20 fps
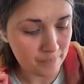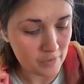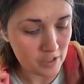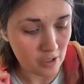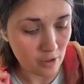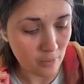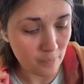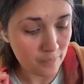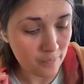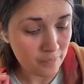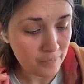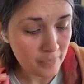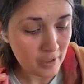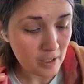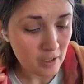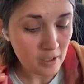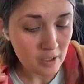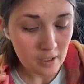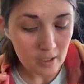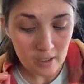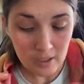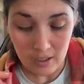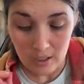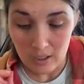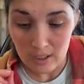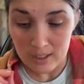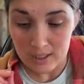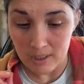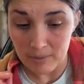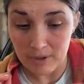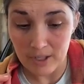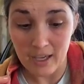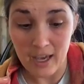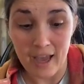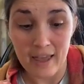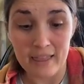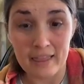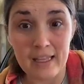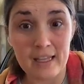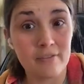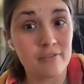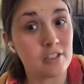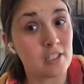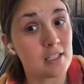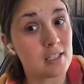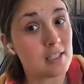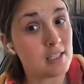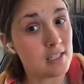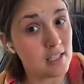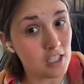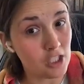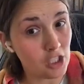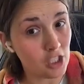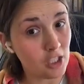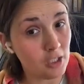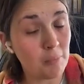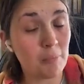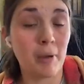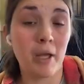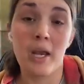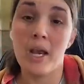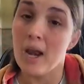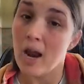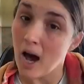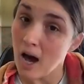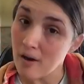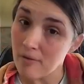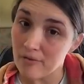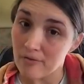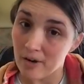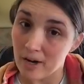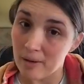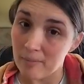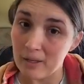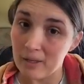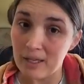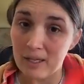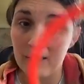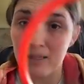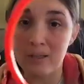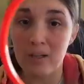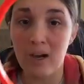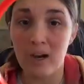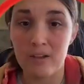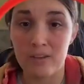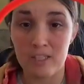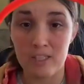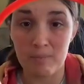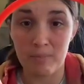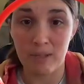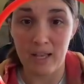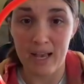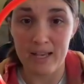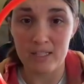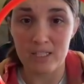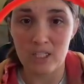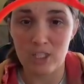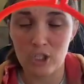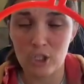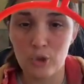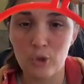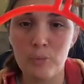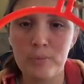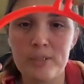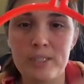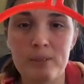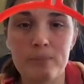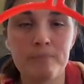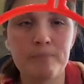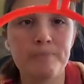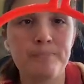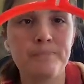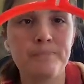So something I love to stitch in but not frame in are these plastic hoops.